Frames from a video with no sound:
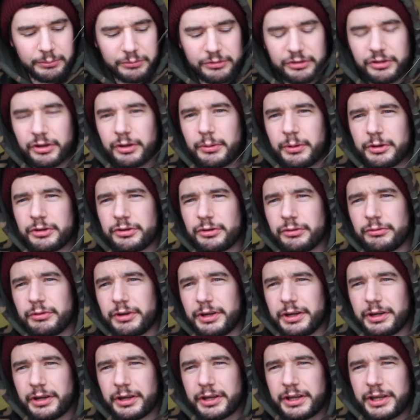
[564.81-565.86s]
so I do
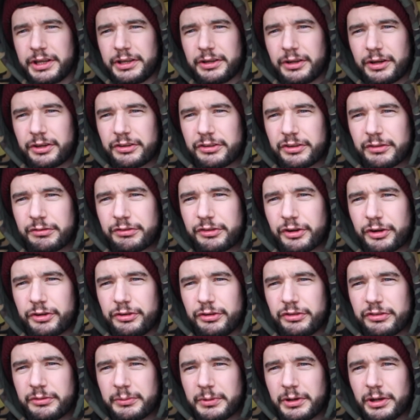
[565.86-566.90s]
really like inlines. I've started
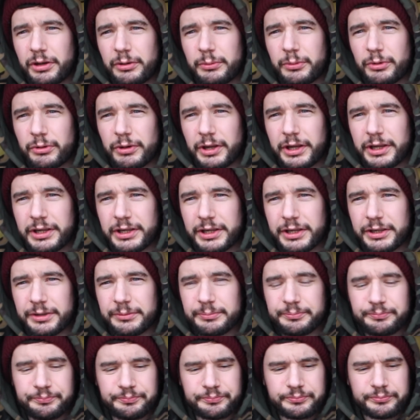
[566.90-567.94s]
using them a lot more lately.
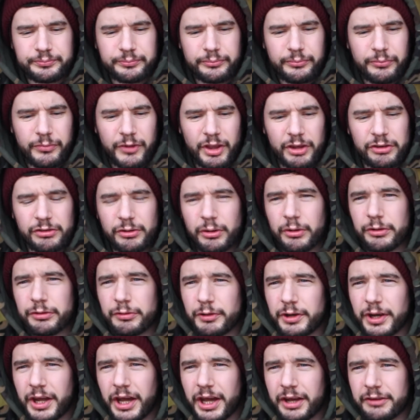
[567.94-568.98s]
So I've got
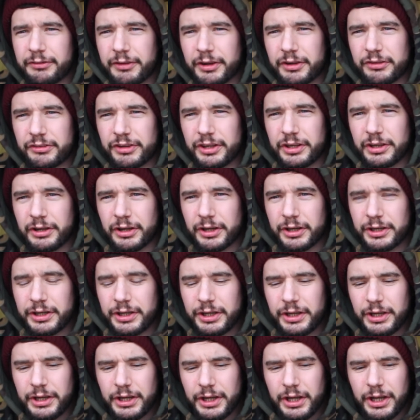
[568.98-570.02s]
a 3.5 ounce inline,
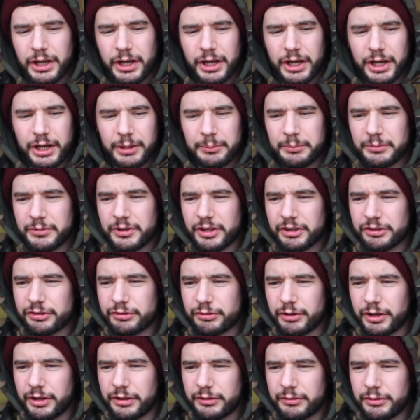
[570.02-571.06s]
that's
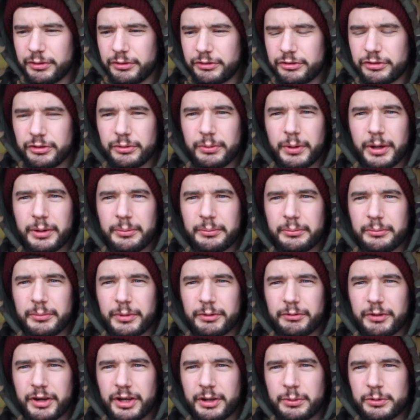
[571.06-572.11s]
straight through to my
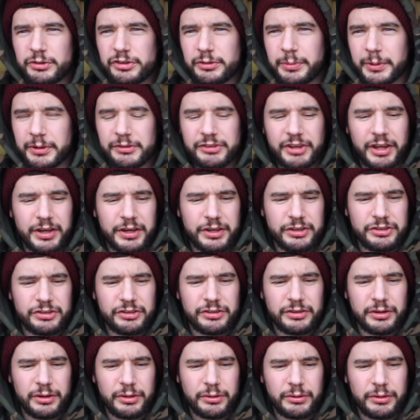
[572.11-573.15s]
rig, which is about 10
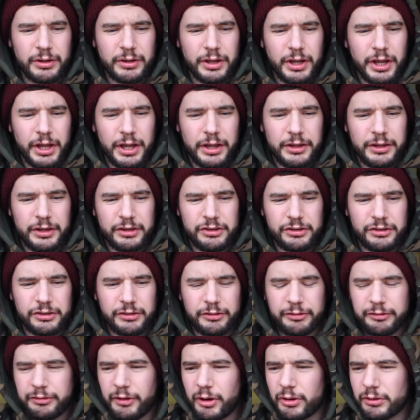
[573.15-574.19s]
inches long. This is the
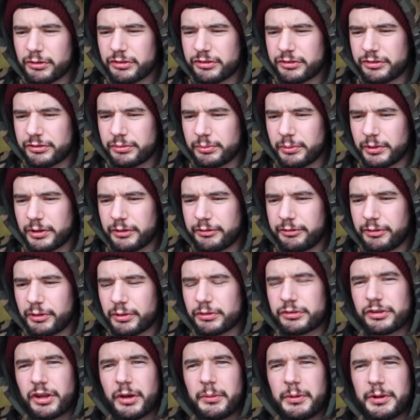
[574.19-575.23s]
fox, one of the
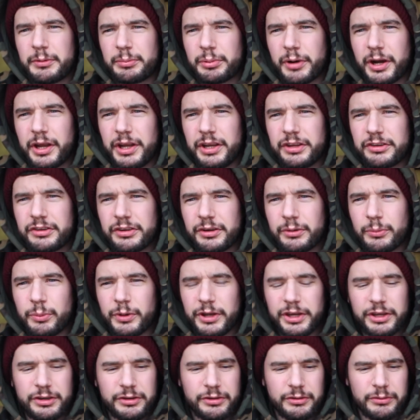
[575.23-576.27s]
fox coated braids in a
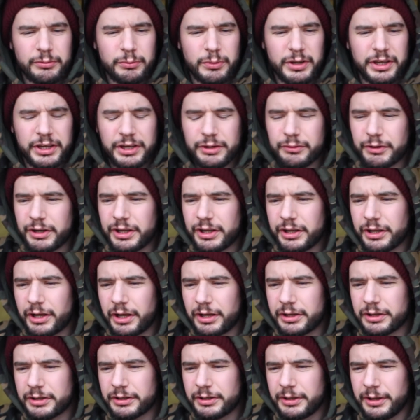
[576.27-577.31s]
weedy green
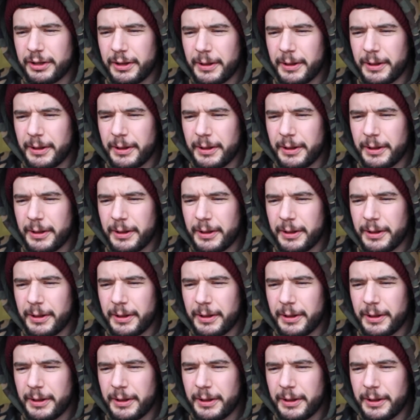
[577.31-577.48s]
colour.